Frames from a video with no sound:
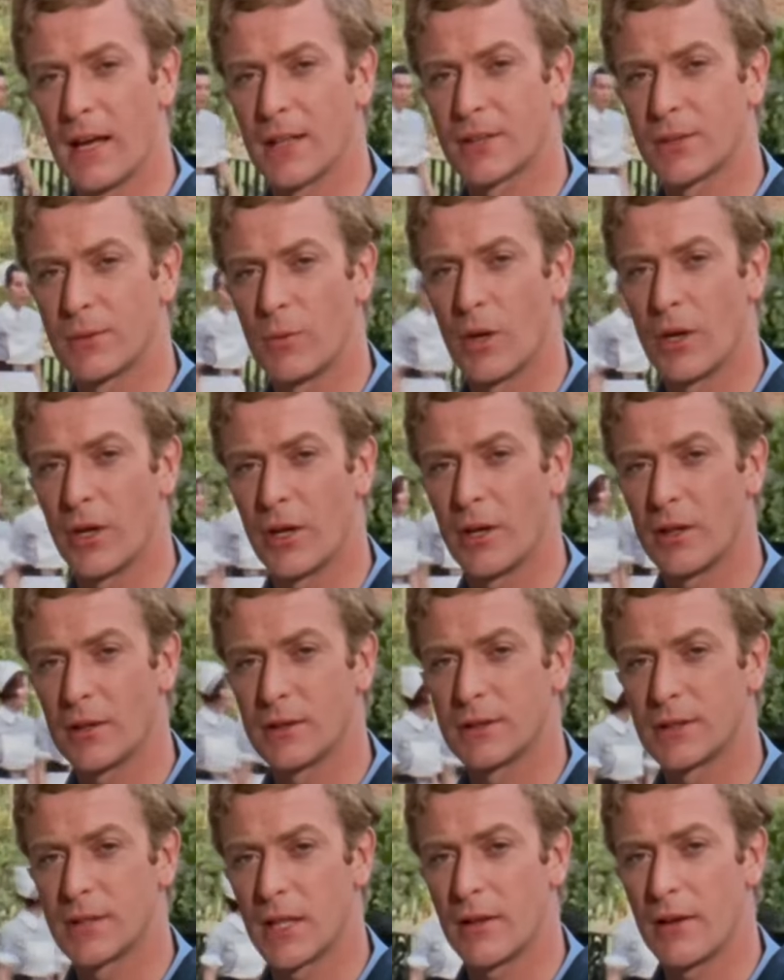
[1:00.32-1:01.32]
at a low
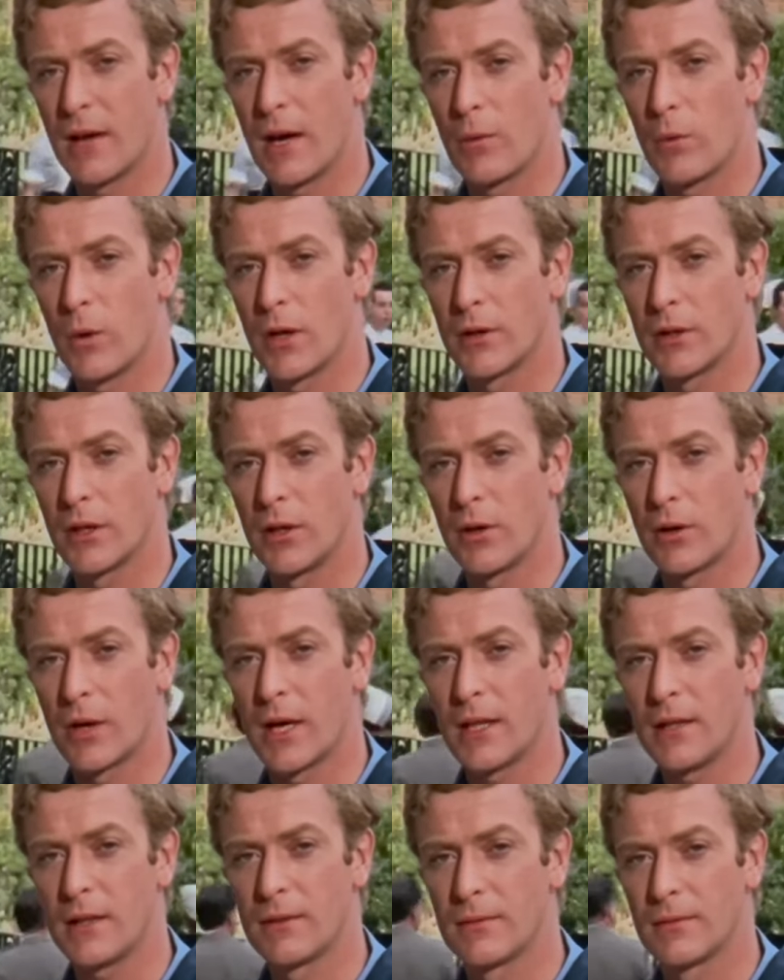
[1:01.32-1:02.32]
point in his life around
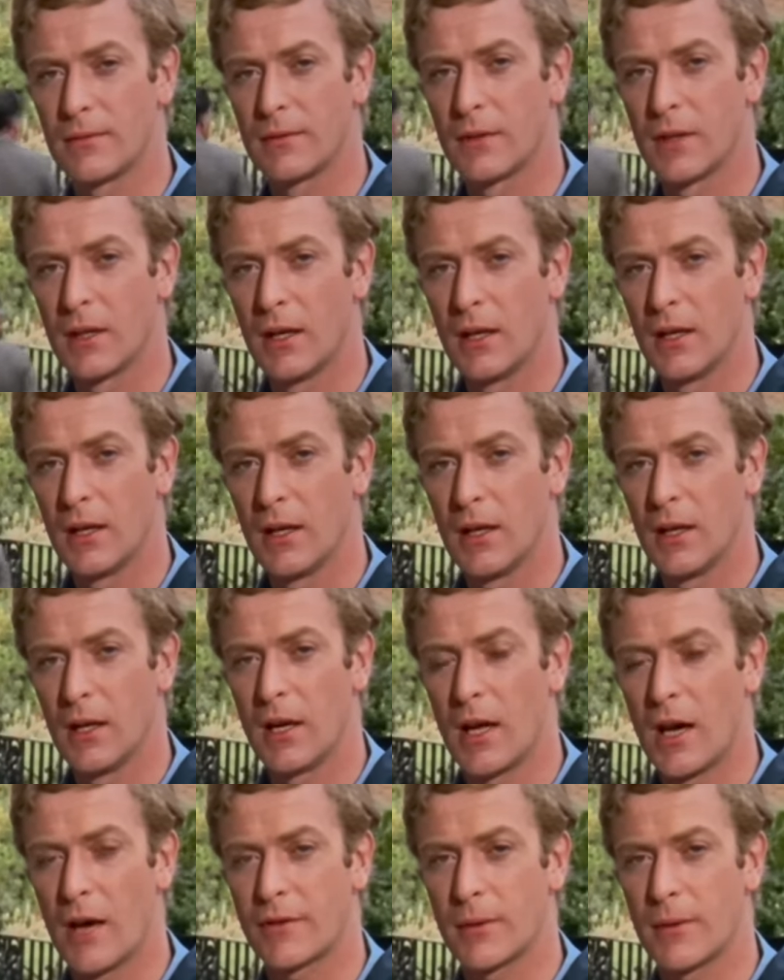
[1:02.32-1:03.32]
the age of forty
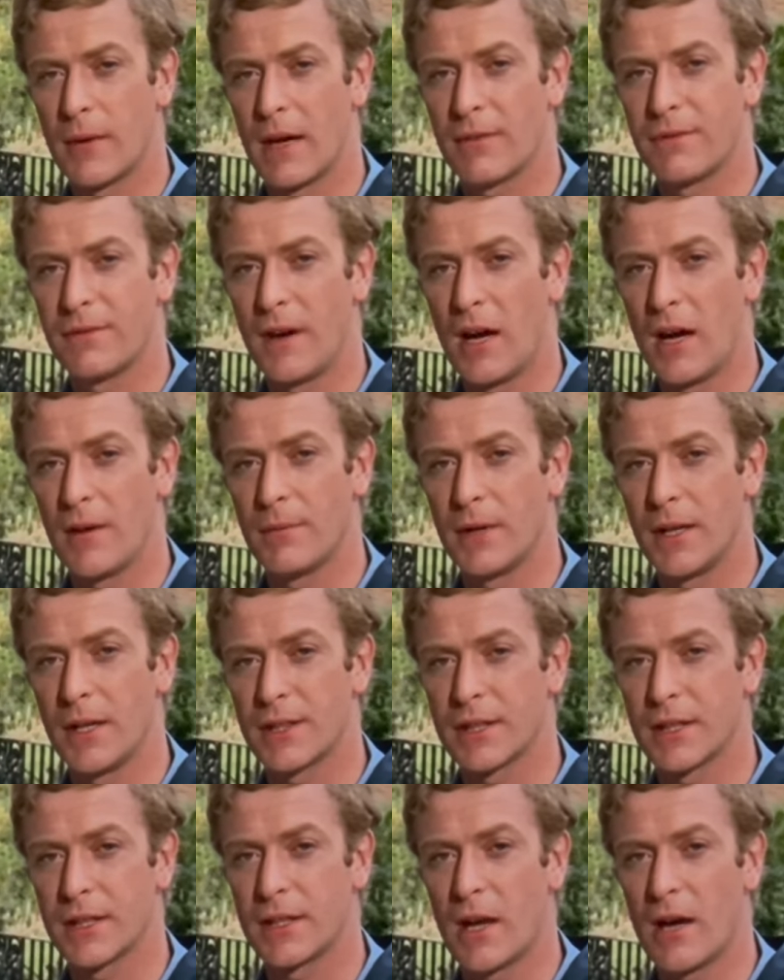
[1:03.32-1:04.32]
when he began
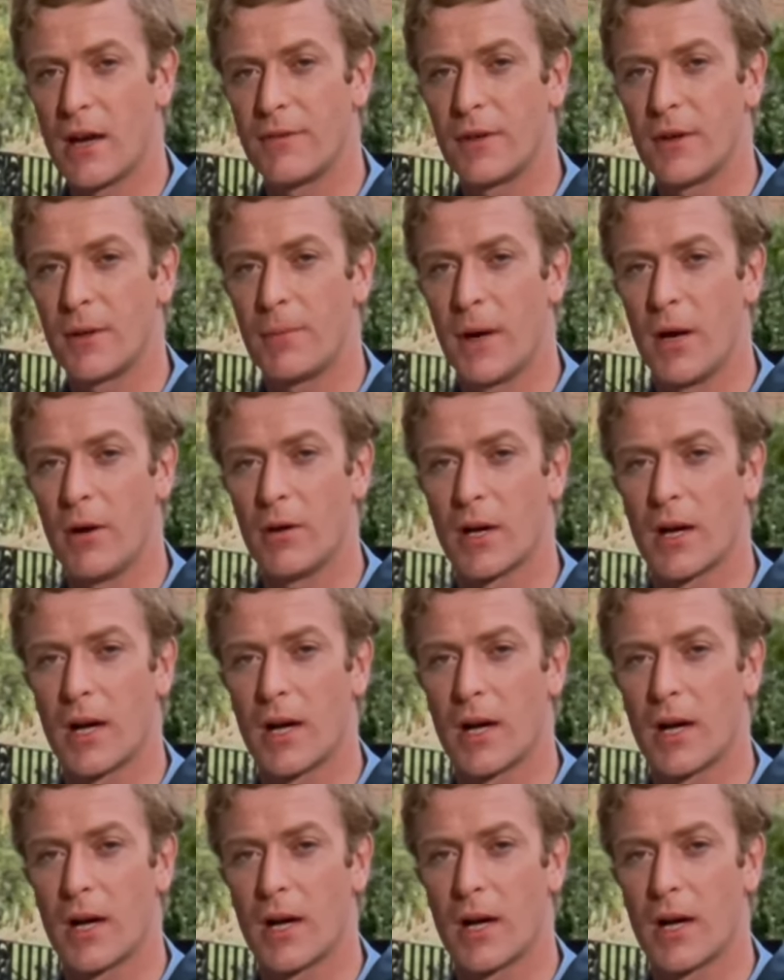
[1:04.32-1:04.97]
drinking heavily.